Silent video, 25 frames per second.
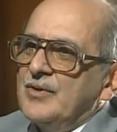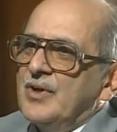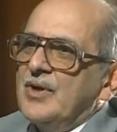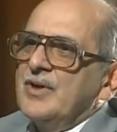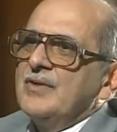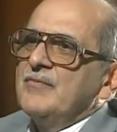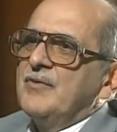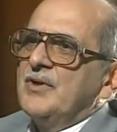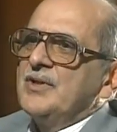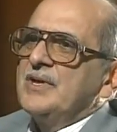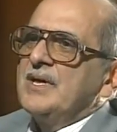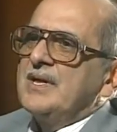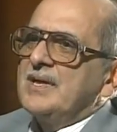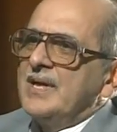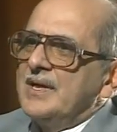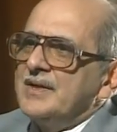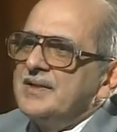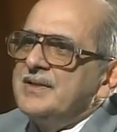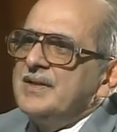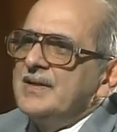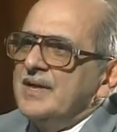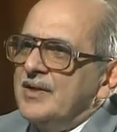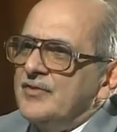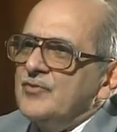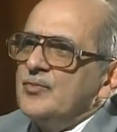for the
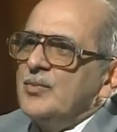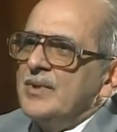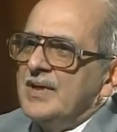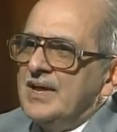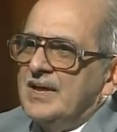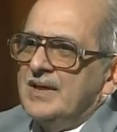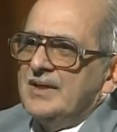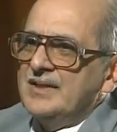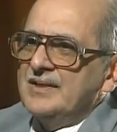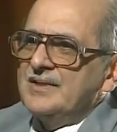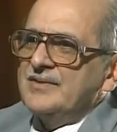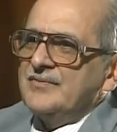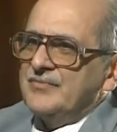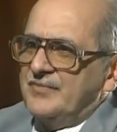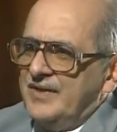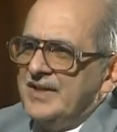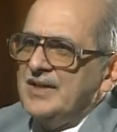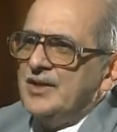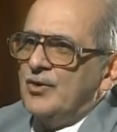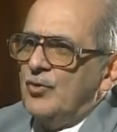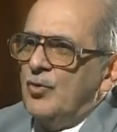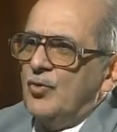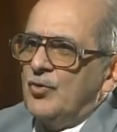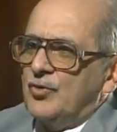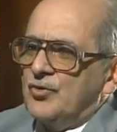country as well. It's
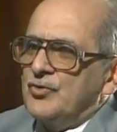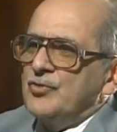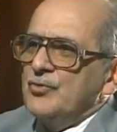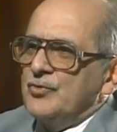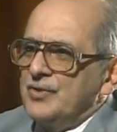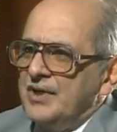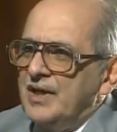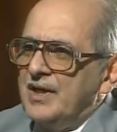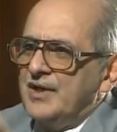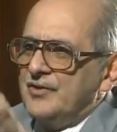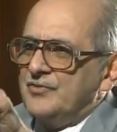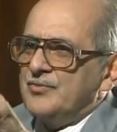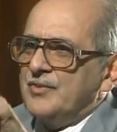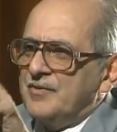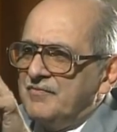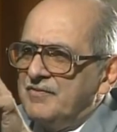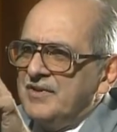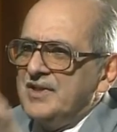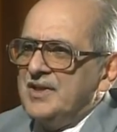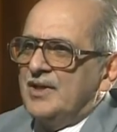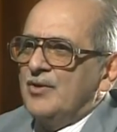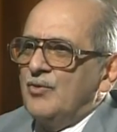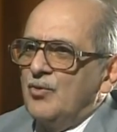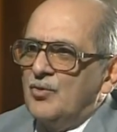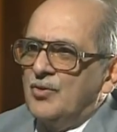very good. 2 years were
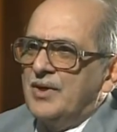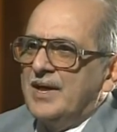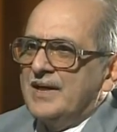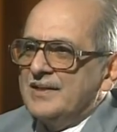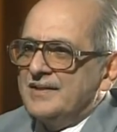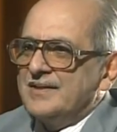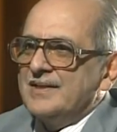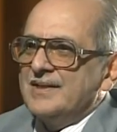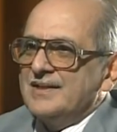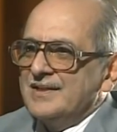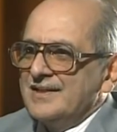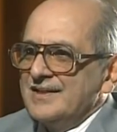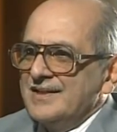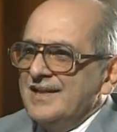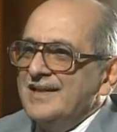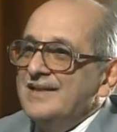very good, I think.